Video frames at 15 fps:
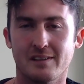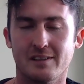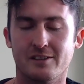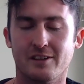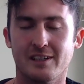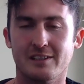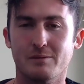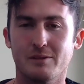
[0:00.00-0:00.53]
and
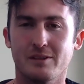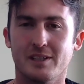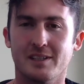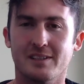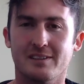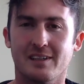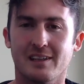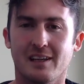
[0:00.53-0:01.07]
transmute it
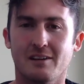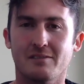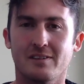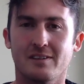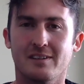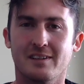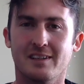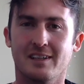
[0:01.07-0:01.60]
into love.
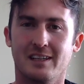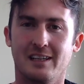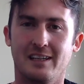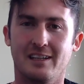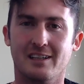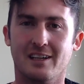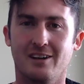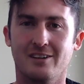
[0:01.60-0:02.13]

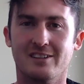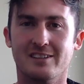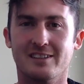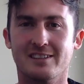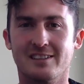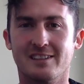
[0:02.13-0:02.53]
Let it go.